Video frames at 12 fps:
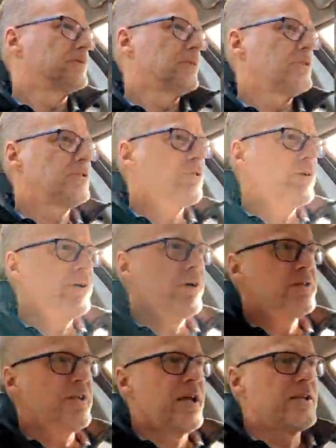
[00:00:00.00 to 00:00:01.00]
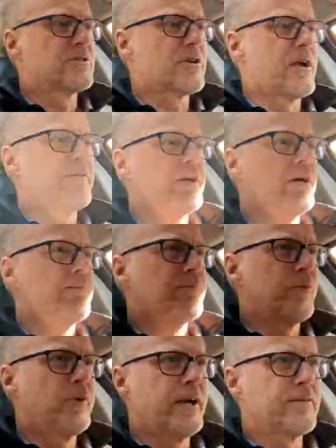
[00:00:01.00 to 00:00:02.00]
Enjoying our day driving up.
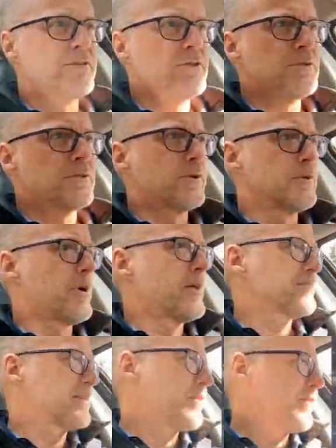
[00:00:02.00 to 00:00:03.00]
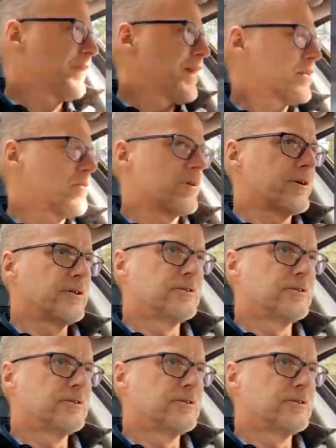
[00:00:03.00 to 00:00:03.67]
We're not even doing 20 miles an hour on that corner.